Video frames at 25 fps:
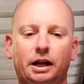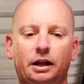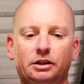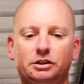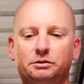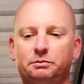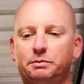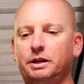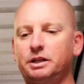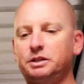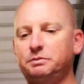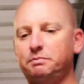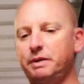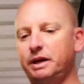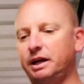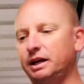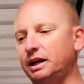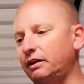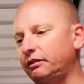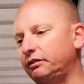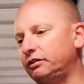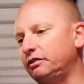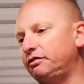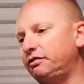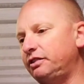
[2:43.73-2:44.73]
big enough
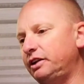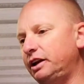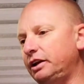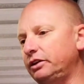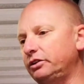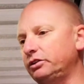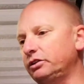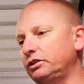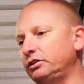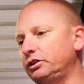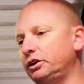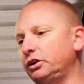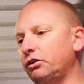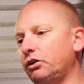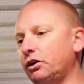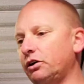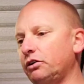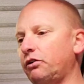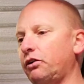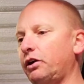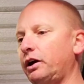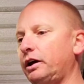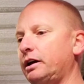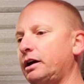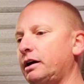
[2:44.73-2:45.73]
to fit into the
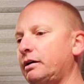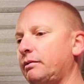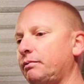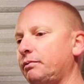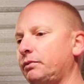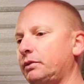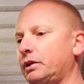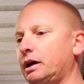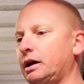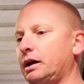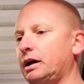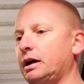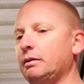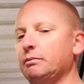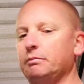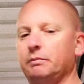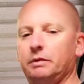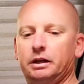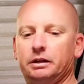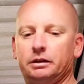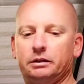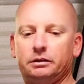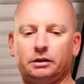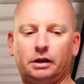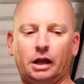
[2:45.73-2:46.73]
dehydrator
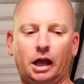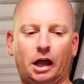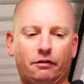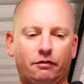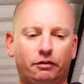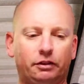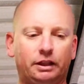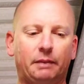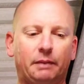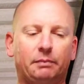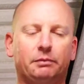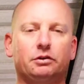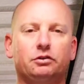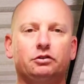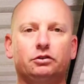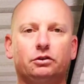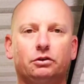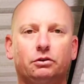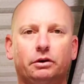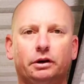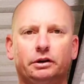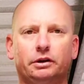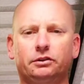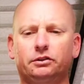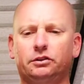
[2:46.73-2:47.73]
and overlap the
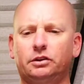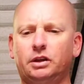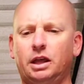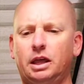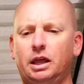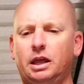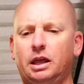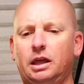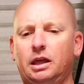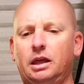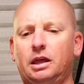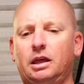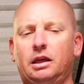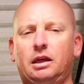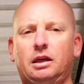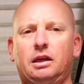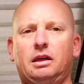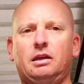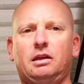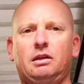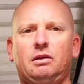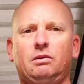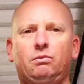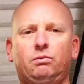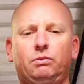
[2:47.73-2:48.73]
sides.
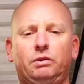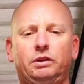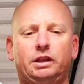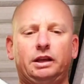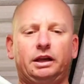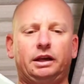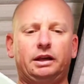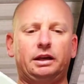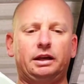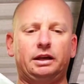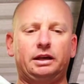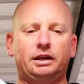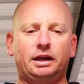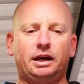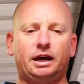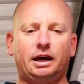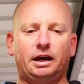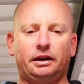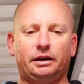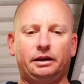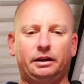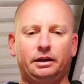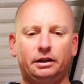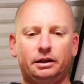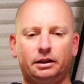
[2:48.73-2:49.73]
We're then going to cut,
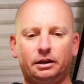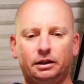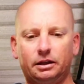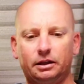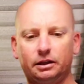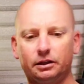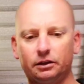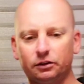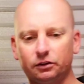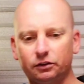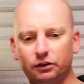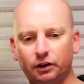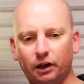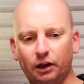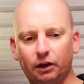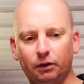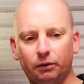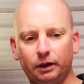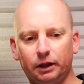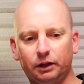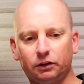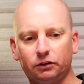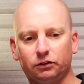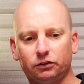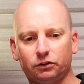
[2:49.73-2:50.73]
so
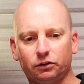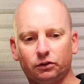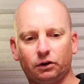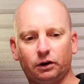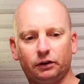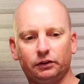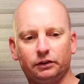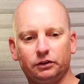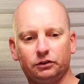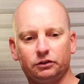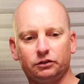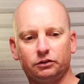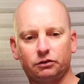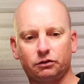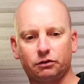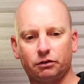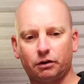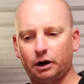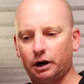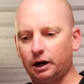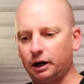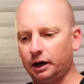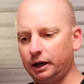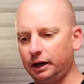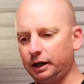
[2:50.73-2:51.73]
inside this
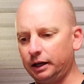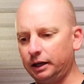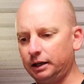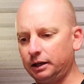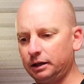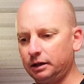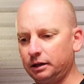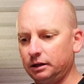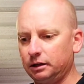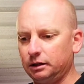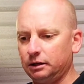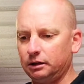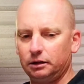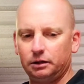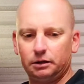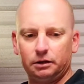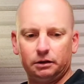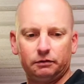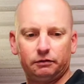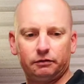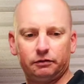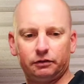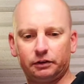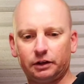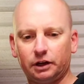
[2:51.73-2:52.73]
tray,
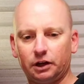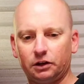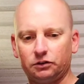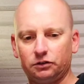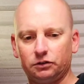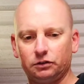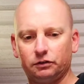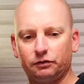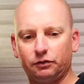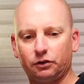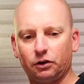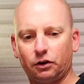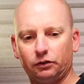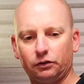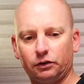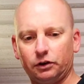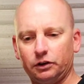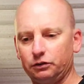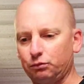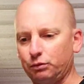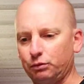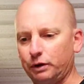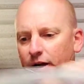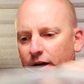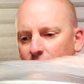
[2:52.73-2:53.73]
for those who've got these
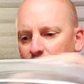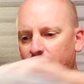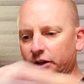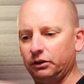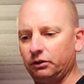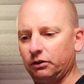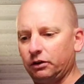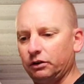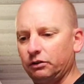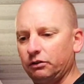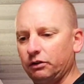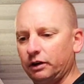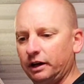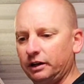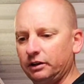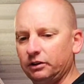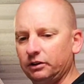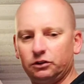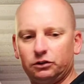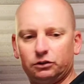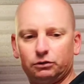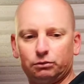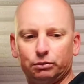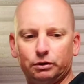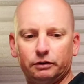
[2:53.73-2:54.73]
round
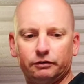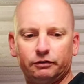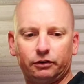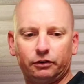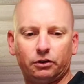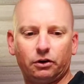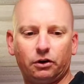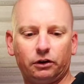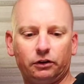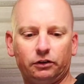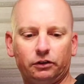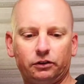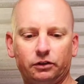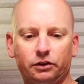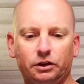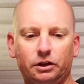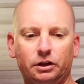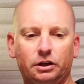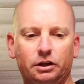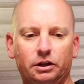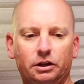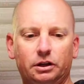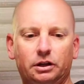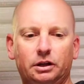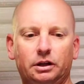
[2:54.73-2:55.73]
dehydrators, we've got
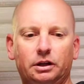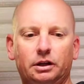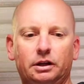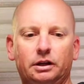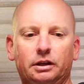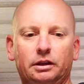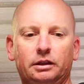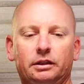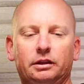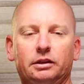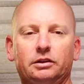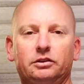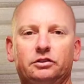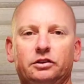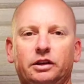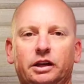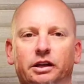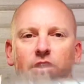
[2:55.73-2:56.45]
the centre